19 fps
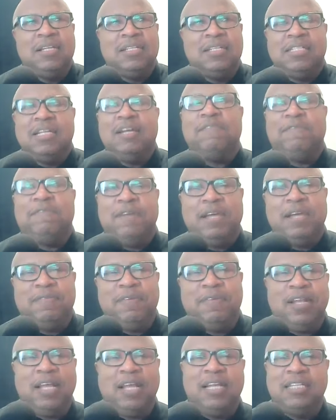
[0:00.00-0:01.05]
Still
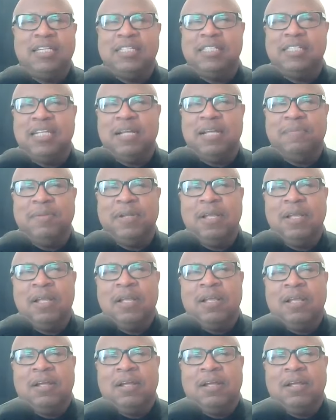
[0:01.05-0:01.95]
faithful, ladies and gentlemen.